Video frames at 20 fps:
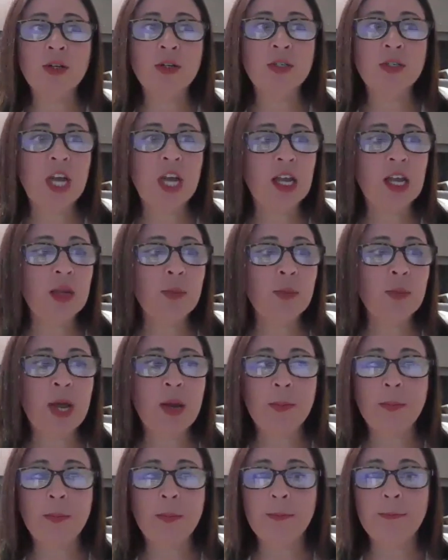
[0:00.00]
you're talking
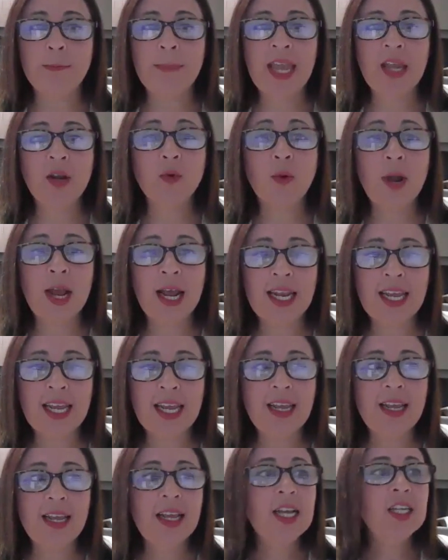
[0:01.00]
about make
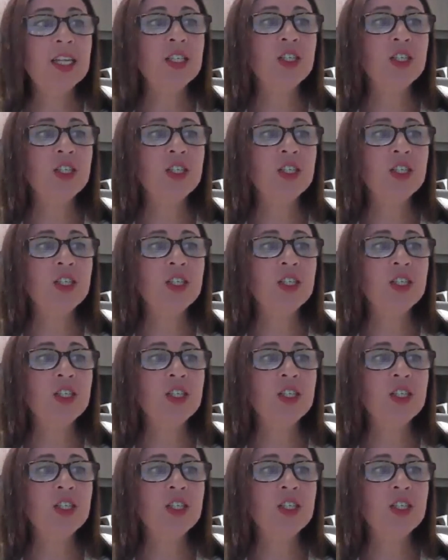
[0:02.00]
ready.